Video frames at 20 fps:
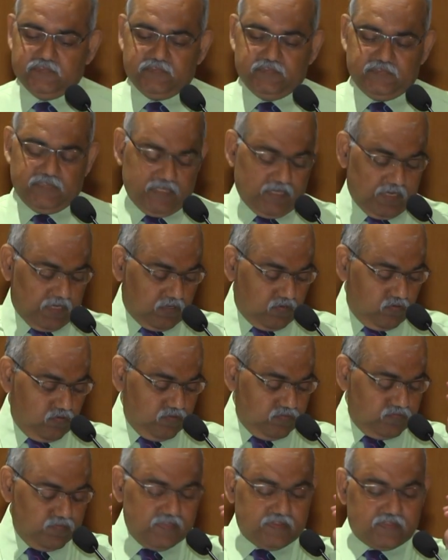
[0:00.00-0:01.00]
Then
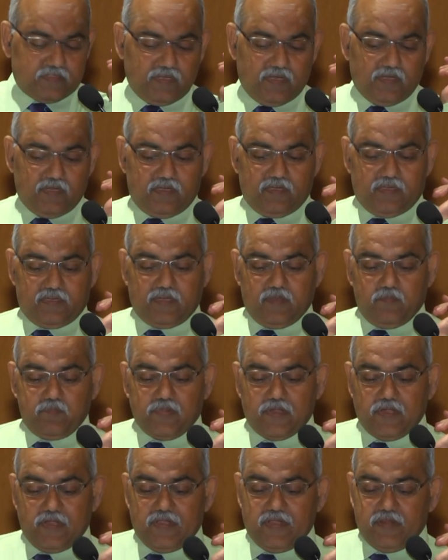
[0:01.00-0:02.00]
accounts with
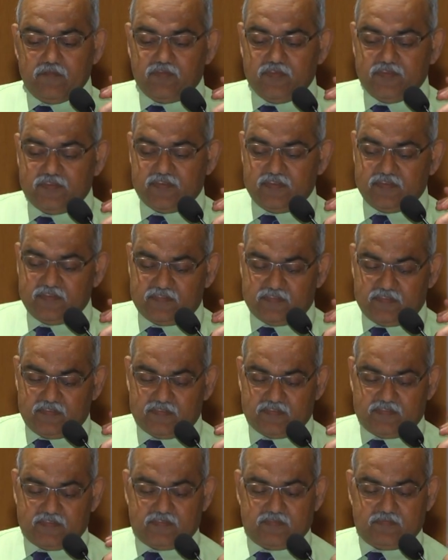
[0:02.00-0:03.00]
temporary
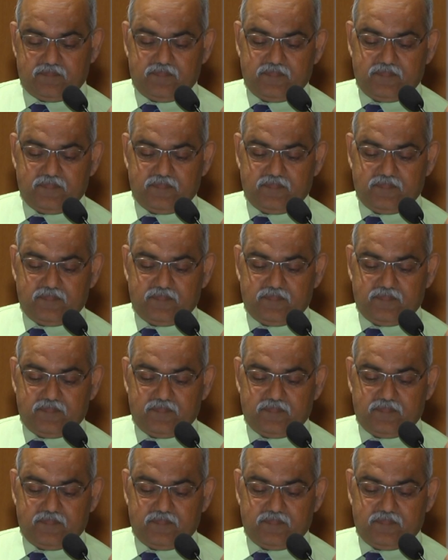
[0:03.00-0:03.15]
deficiencies.